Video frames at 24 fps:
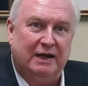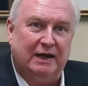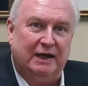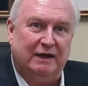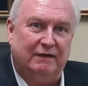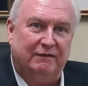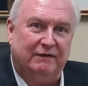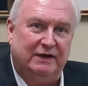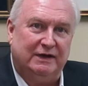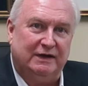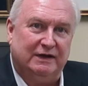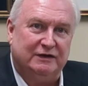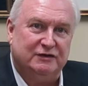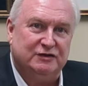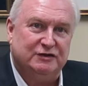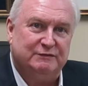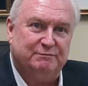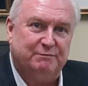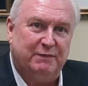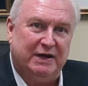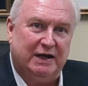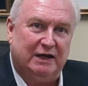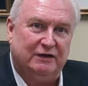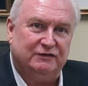and the
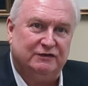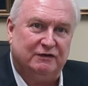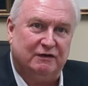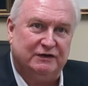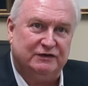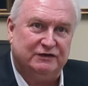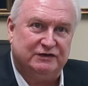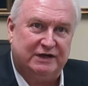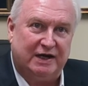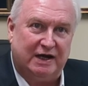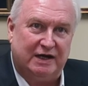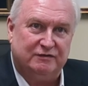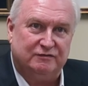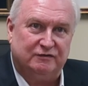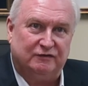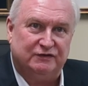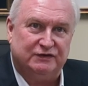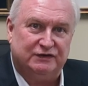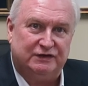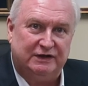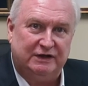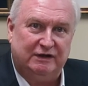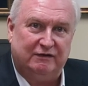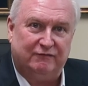expense on Schedule
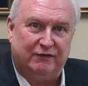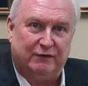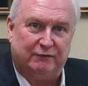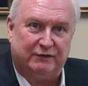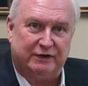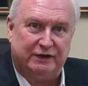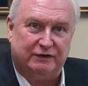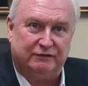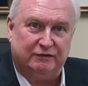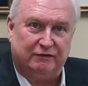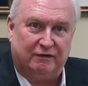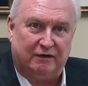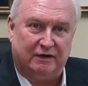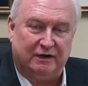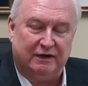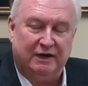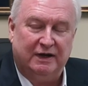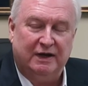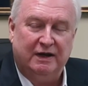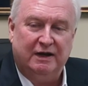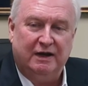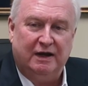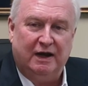C of the return.